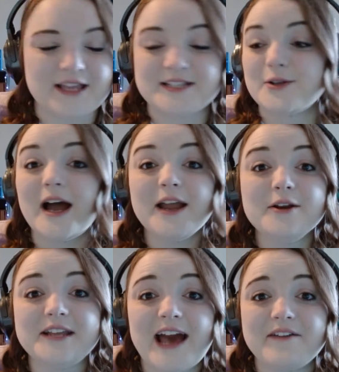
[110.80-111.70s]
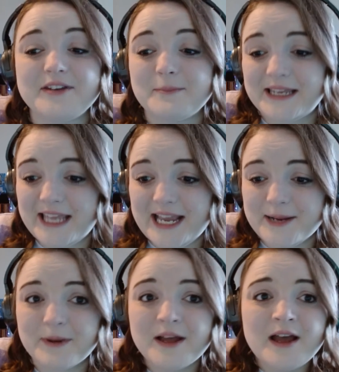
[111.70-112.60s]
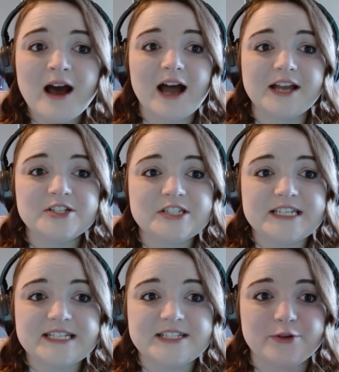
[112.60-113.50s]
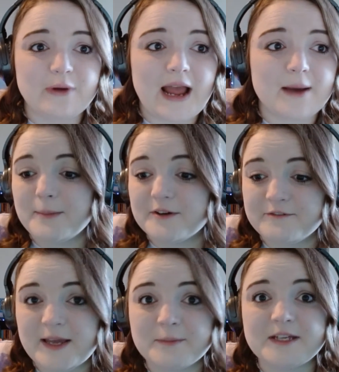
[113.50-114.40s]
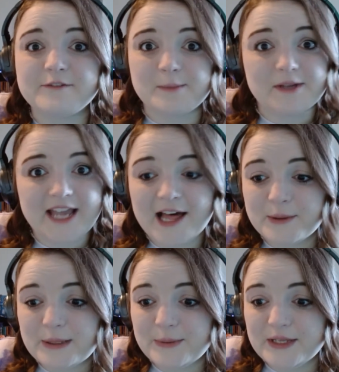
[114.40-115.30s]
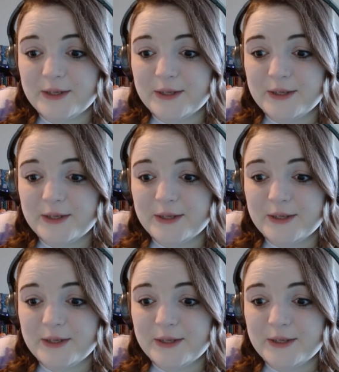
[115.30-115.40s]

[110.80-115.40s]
so I already have it in my game. I just need to grab a family from the gallery really